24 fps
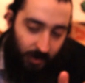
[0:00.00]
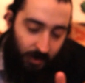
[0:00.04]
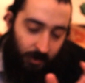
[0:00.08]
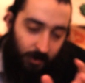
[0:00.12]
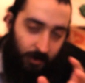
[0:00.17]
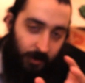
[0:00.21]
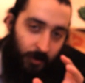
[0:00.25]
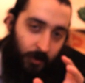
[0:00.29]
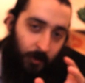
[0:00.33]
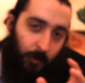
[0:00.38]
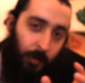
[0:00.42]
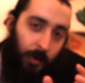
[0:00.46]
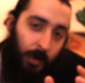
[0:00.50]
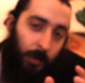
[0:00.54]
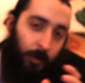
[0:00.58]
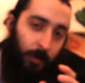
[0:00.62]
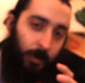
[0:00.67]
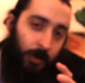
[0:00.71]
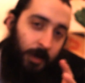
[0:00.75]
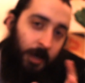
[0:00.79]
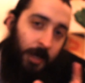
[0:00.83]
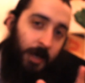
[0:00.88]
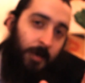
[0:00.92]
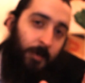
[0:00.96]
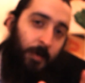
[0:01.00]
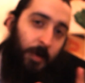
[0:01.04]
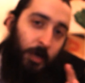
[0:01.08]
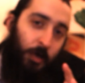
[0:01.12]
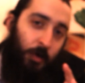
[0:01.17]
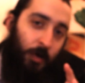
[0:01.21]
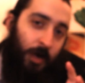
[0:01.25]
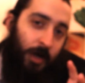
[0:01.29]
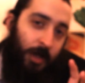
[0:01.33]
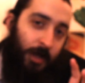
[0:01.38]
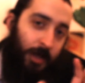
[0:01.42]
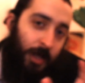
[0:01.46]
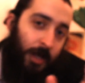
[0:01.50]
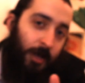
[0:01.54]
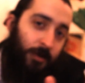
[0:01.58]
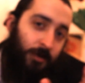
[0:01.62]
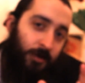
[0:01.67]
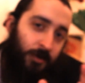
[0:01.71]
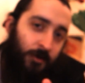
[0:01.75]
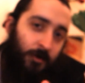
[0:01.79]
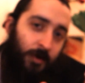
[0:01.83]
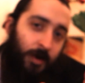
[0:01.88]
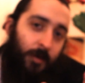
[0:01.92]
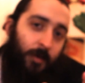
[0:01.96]
I don't know, people came and tried to
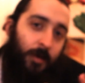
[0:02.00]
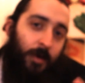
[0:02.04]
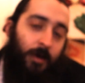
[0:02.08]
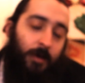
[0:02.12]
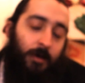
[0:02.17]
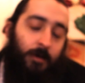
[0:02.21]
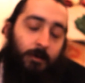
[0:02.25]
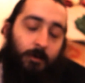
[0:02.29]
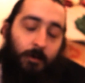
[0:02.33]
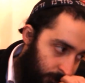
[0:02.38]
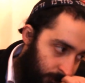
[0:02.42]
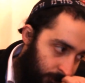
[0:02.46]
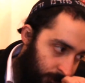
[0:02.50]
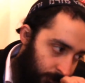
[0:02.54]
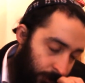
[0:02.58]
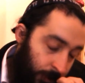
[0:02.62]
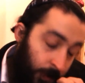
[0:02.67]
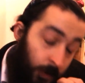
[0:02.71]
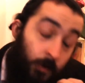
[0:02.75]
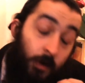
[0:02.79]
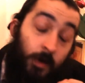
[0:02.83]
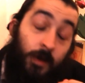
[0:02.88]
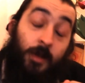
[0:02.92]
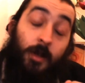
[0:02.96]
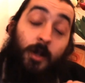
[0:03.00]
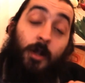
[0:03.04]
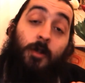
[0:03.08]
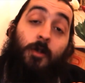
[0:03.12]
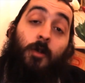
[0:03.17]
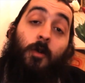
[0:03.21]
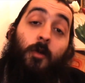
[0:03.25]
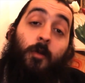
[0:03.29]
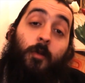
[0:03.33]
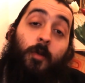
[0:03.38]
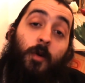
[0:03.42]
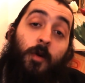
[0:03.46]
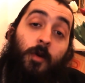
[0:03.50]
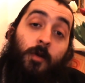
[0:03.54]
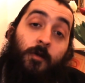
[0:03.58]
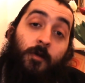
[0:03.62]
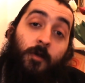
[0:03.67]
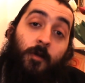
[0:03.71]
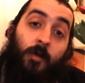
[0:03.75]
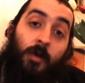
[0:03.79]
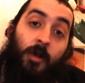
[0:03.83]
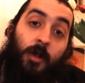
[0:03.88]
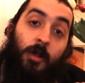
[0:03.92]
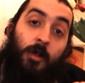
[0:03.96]
test the Rebbe. The reason it's so
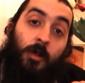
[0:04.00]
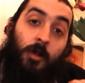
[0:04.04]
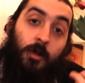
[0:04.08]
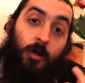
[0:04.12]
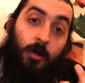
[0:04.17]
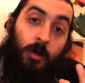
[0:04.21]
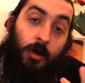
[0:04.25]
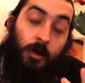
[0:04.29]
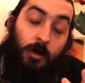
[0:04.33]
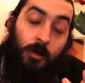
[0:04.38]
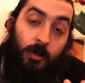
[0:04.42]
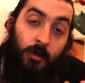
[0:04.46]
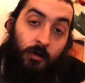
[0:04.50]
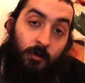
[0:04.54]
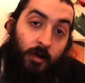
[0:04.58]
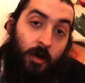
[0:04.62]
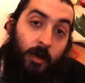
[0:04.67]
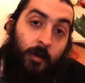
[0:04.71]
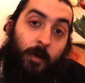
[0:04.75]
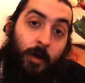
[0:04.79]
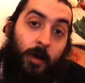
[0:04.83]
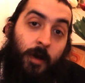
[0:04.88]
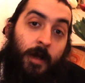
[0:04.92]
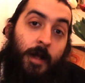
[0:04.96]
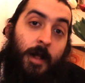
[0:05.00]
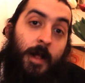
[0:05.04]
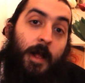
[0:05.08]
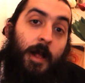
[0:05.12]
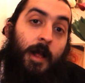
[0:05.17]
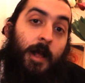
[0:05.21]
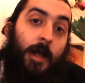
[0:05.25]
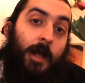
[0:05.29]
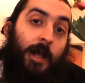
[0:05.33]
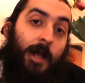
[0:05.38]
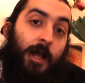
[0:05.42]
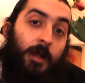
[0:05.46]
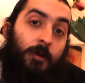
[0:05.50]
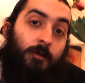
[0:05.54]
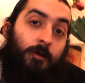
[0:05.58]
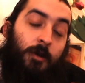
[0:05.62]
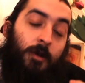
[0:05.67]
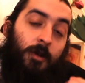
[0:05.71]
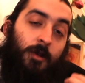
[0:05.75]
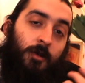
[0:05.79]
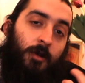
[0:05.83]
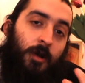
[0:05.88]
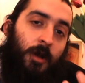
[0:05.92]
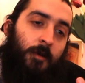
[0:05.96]
important for me to discuss the Rebbe is
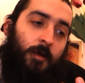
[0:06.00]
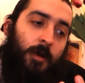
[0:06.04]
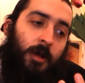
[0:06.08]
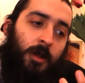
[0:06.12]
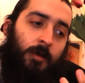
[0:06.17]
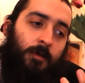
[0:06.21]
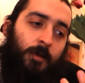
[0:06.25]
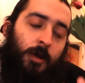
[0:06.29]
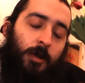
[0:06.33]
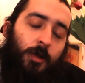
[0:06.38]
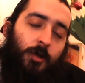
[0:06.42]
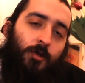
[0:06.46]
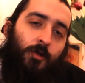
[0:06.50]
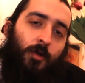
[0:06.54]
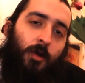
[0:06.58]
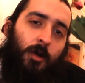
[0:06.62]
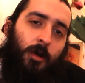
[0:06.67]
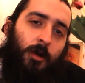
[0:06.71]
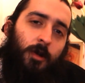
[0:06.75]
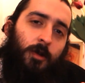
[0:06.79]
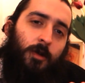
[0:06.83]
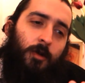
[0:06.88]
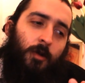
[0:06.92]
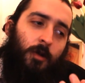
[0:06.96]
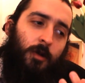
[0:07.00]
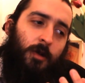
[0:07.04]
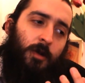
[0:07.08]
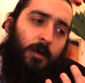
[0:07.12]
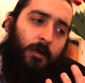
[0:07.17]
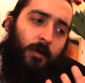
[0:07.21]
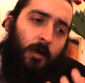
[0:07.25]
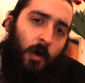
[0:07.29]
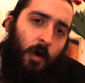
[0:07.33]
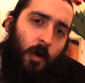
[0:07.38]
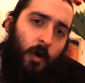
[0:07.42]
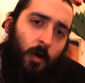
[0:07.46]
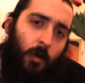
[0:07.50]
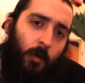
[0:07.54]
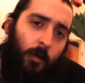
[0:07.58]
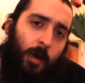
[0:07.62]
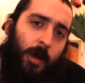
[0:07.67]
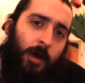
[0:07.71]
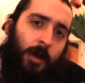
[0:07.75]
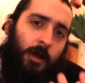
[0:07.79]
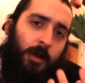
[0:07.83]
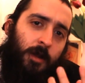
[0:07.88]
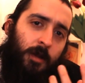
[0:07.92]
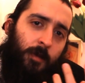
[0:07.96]
because the Rebbe is my strongest source of hope
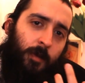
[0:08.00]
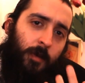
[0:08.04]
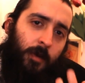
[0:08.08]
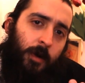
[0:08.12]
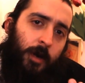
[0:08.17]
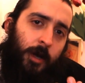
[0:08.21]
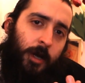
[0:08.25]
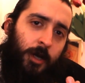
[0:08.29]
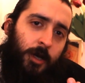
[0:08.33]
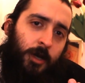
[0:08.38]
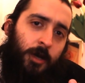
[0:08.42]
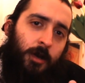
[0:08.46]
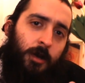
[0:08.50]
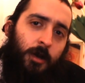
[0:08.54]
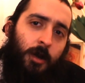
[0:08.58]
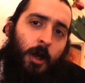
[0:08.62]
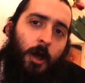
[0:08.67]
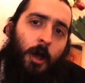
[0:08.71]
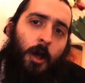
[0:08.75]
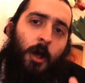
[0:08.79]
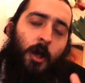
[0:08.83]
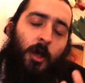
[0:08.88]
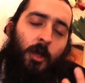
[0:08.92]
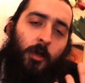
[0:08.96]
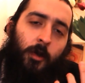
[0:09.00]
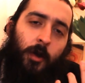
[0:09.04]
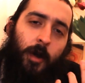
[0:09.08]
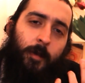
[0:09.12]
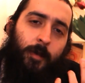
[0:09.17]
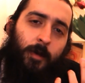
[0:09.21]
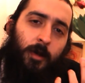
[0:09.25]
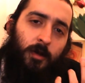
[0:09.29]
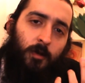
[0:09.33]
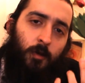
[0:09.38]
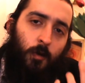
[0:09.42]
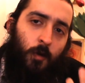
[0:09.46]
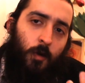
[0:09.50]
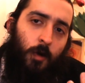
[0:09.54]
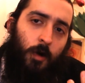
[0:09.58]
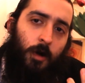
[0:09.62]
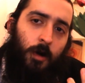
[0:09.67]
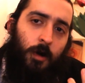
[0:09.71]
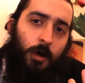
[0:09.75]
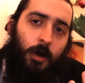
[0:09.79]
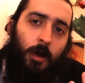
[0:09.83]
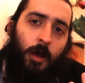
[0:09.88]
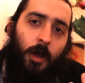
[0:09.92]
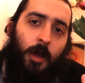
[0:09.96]
and inspiration. The Rebbe's
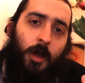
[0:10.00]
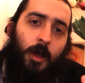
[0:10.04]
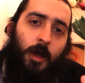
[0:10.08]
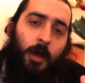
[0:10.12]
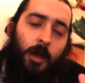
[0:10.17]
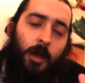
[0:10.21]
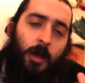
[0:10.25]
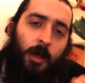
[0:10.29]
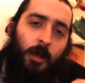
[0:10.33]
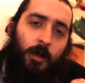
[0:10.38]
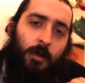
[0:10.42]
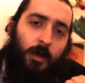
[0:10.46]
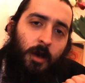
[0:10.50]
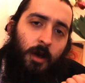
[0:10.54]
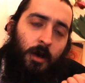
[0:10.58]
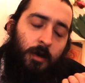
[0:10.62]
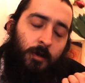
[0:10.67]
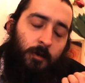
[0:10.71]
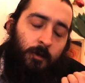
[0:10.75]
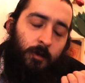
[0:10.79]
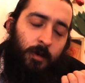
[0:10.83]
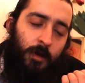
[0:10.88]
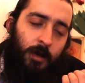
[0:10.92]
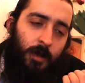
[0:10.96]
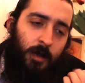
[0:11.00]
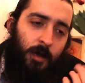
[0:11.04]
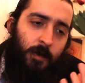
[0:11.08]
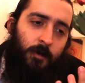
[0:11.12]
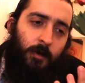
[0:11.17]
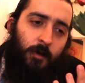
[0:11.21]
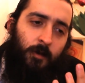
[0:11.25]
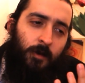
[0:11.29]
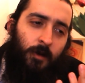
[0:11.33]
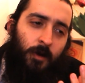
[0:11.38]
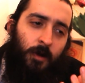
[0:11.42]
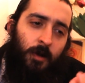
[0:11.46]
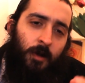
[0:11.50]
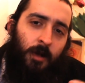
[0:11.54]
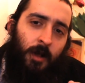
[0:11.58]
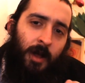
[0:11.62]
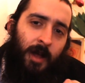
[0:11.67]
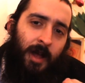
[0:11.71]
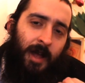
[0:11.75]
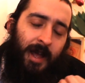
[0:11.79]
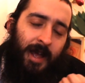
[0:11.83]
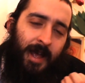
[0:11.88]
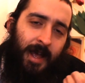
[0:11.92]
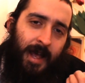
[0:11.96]
work is unbelievable,
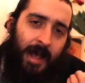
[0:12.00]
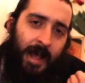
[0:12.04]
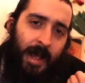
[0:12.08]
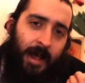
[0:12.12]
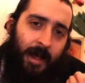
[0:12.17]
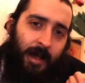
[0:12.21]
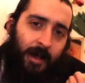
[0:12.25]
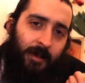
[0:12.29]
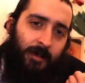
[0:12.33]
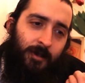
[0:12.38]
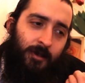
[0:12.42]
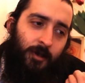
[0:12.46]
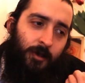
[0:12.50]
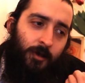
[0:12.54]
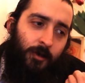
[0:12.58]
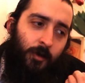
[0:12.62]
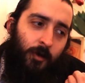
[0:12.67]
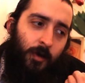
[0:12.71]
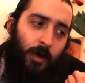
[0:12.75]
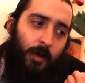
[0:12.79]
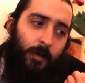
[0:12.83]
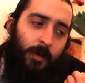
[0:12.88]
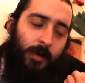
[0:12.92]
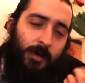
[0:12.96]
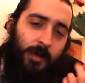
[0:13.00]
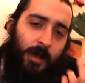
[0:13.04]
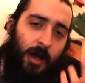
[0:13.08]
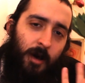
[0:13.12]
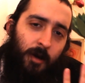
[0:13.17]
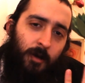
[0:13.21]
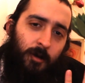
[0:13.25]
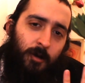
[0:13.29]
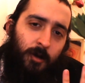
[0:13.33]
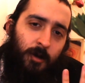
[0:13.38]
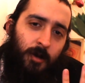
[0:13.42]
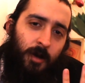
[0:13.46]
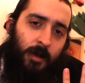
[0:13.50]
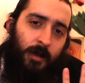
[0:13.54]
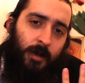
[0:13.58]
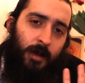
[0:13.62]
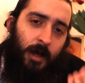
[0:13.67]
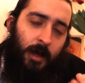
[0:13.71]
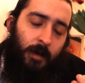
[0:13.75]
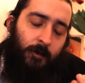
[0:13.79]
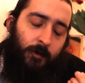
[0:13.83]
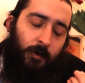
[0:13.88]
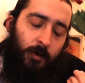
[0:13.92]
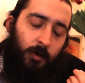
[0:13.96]
and the Rebbe's outlook on
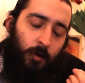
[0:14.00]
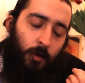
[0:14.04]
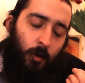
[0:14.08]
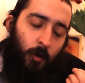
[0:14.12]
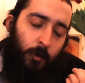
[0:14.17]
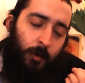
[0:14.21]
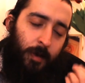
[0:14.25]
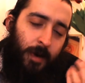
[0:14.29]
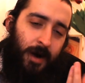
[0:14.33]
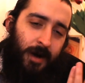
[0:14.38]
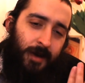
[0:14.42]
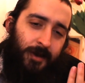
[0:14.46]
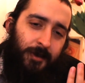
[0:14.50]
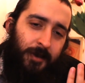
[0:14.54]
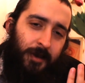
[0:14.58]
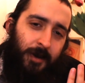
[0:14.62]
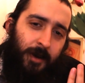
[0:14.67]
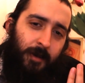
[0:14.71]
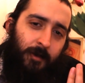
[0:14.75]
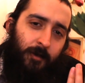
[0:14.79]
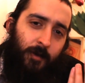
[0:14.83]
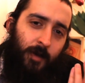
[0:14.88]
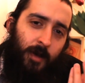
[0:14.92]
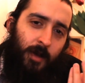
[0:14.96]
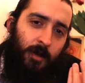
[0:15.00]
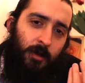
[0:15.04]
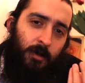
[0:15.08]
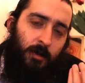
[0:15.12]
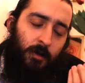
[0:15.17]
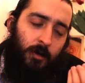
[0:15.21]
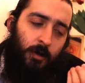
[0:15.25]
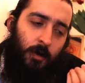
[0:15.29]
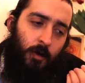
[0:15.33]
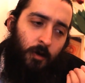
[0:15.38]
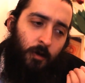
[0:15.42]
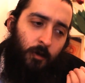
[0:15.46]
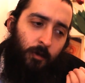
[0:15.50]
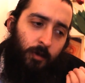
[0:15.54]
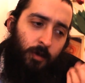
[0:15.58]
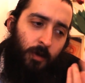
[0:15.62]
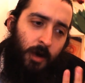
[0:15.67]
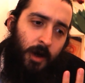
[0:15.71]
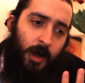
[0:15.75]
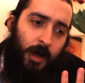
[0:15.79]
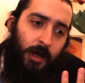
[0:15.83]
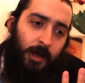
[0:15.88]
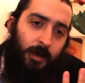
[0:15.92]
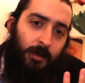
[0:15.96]
life is so positive and so
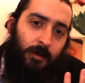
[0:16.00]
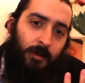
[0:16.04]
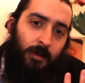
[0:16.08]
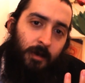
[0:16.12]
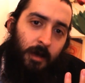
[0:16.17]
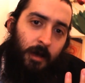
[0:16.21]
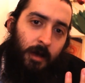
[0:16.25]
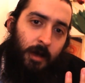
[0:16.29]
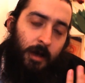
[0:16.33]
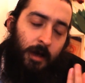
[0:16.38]
bright.